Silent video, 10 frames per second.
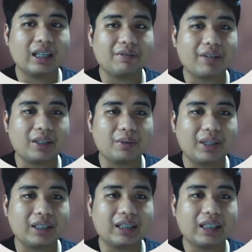
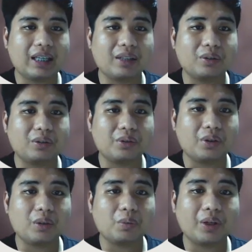evaluating, and
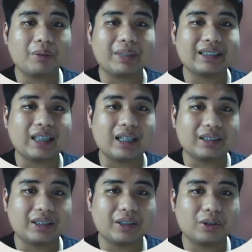controlling workplace
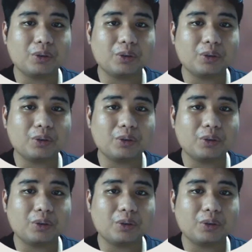hazards